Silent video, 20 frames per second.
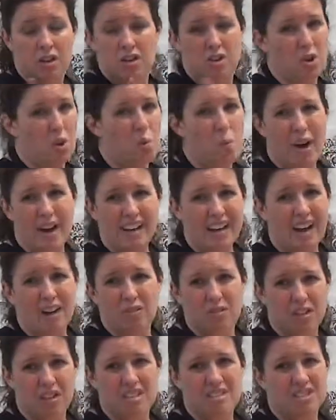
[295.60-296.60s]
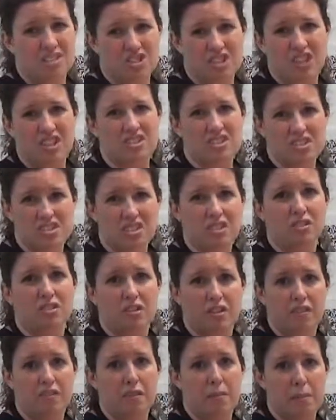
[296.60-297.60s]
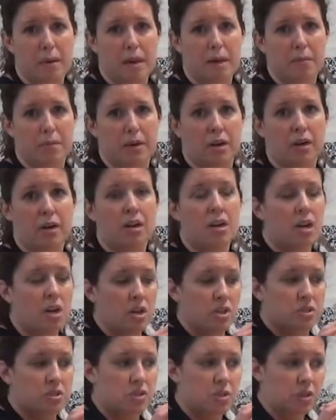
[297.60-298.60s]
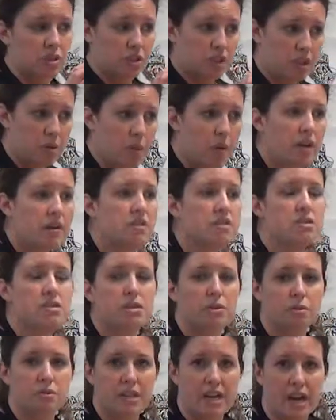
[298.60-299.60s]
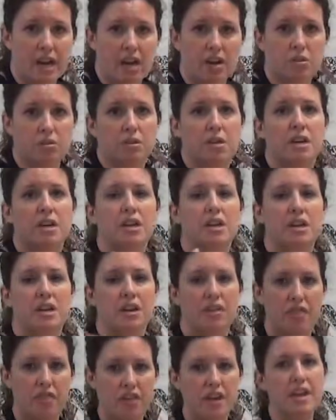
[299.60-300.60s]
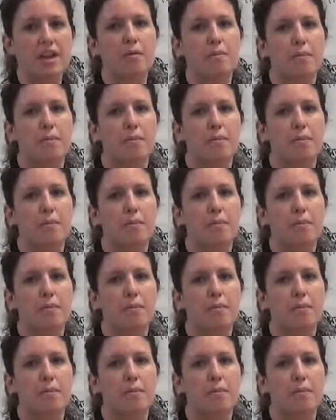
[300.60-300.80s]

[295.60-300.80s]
No whiteout because it changes the look of the paper. So you're going to want to slow down and think